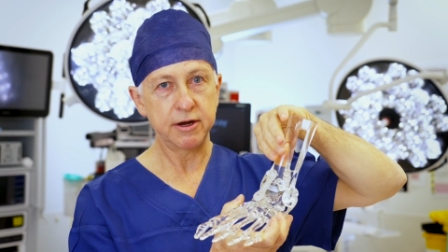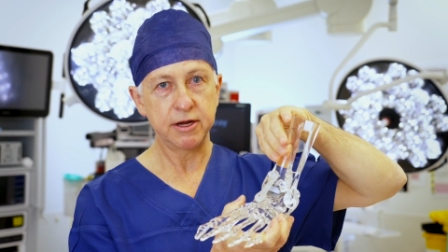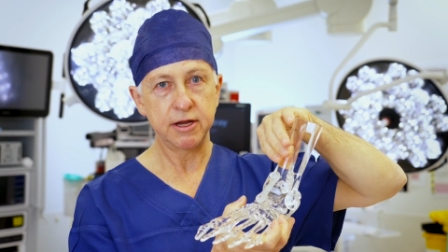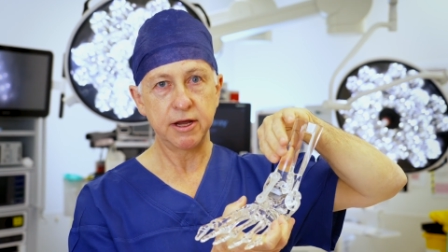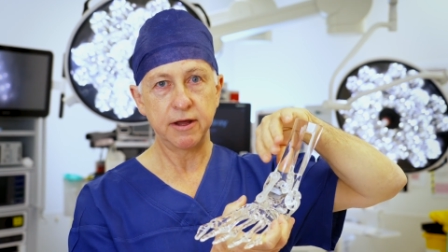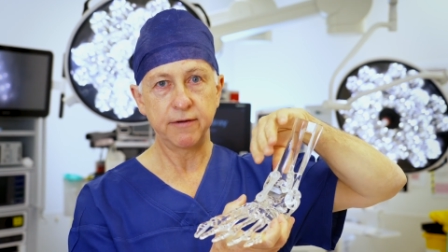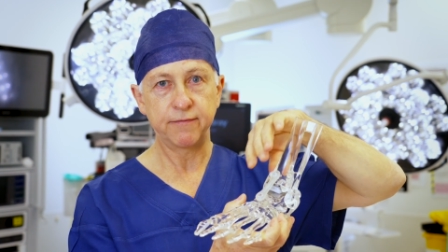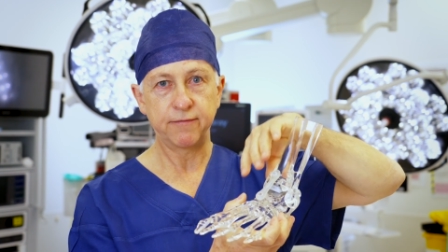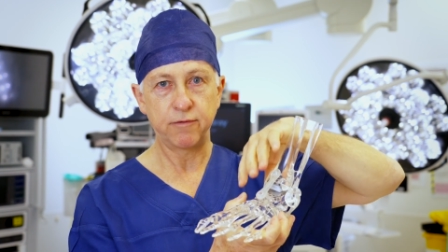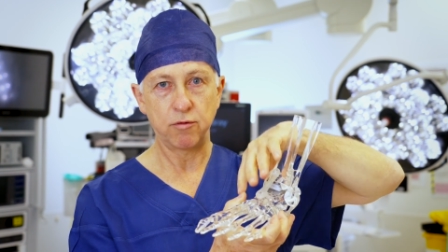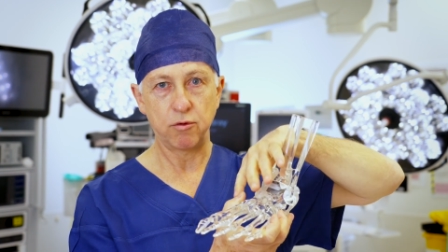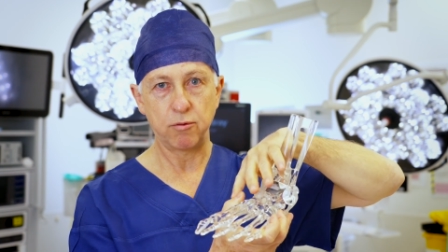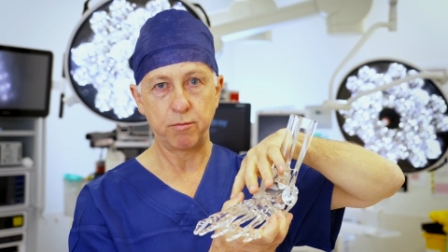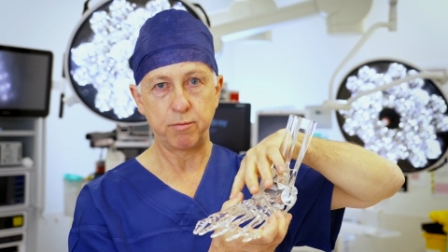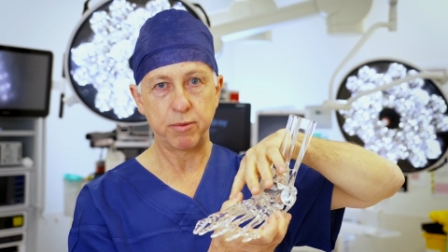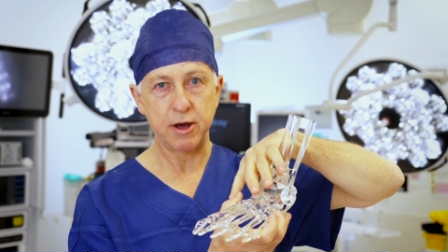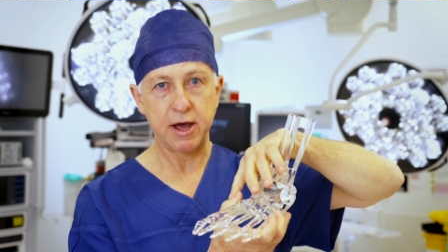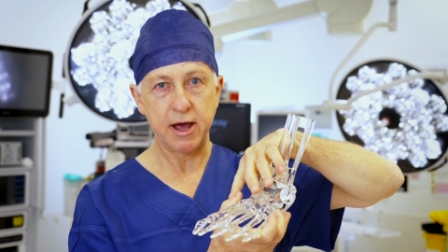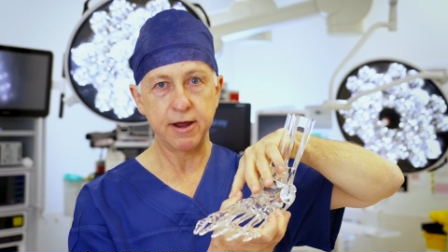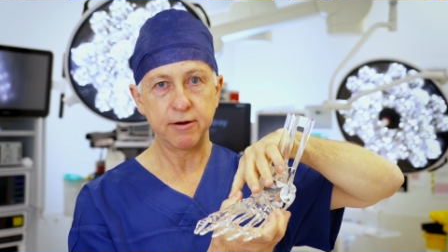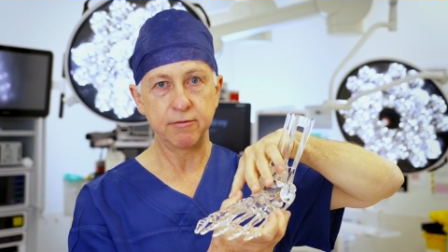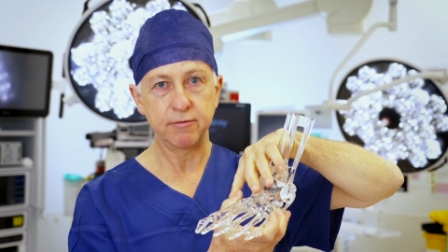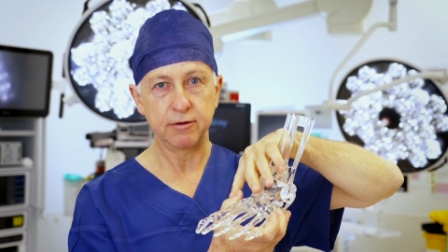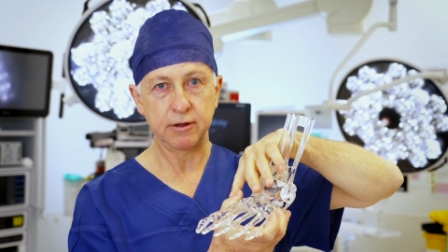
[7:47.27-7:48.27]
here for
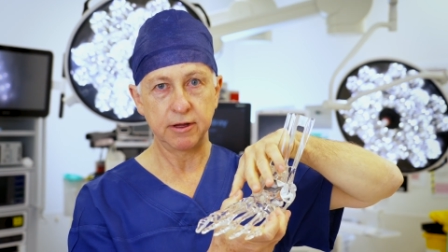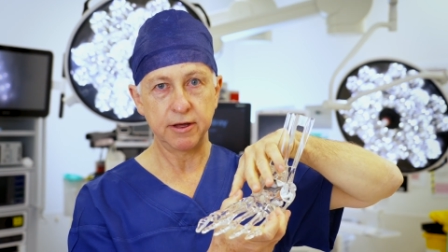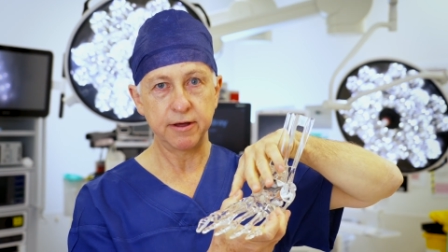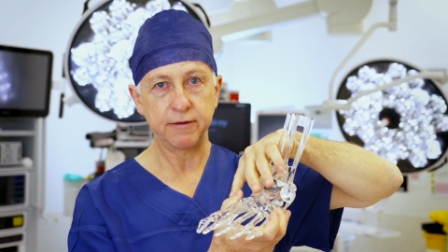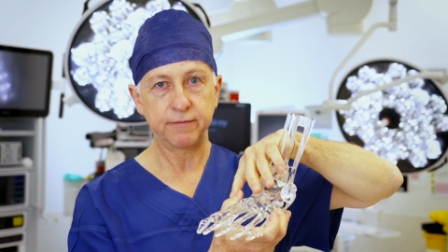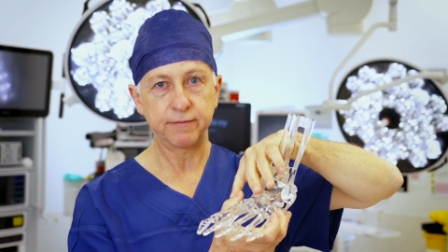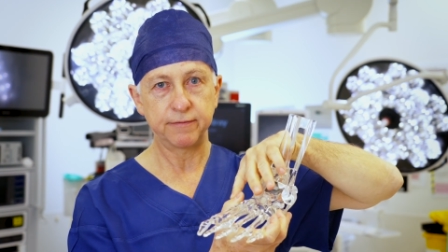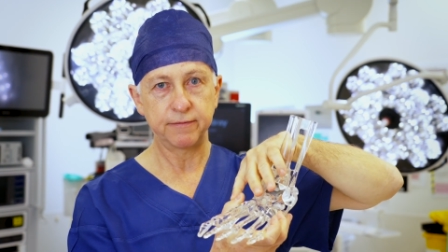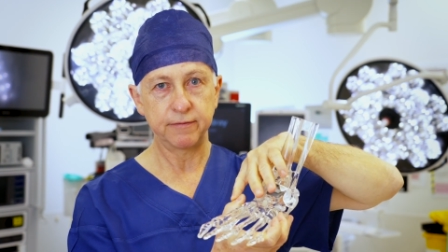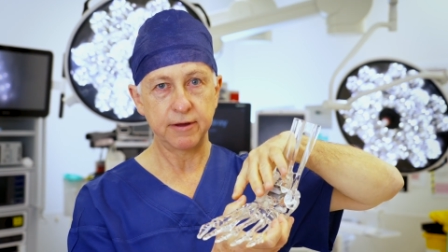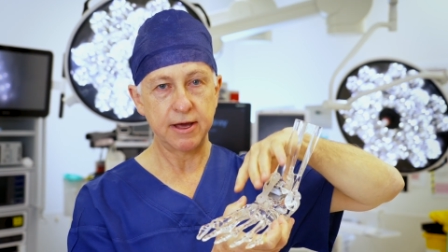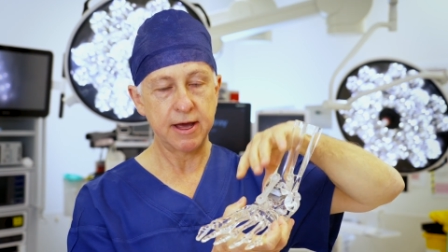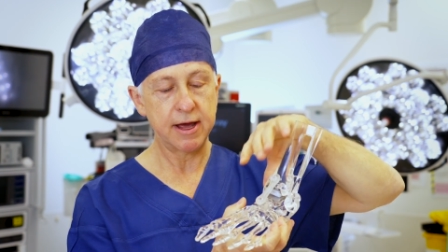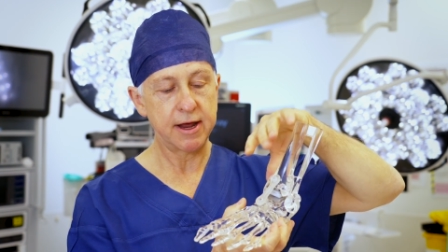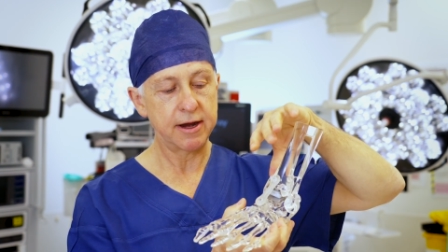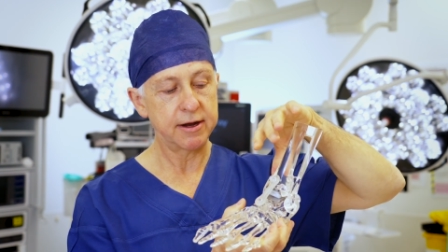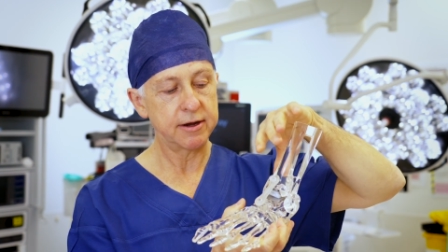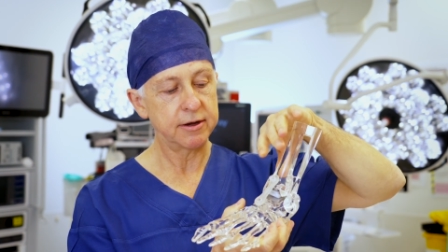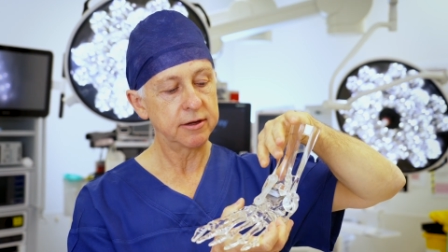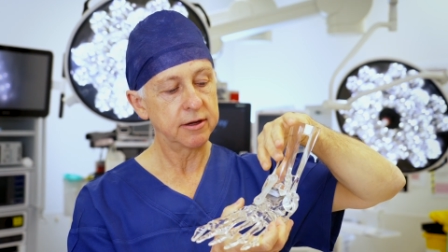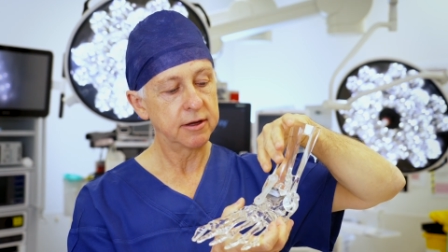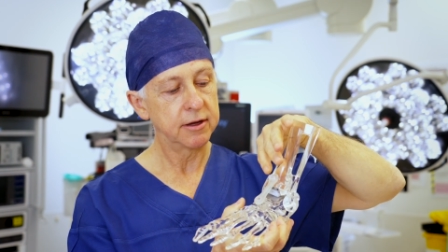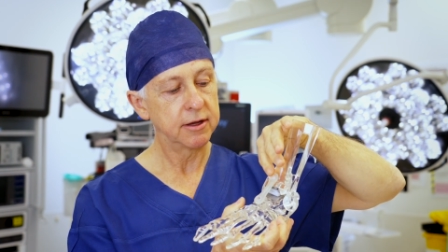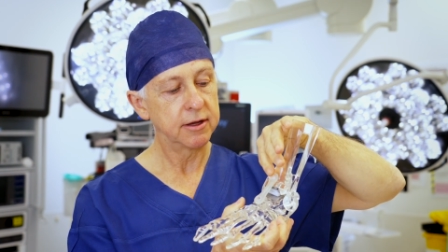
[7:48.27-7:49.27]
pain relief, and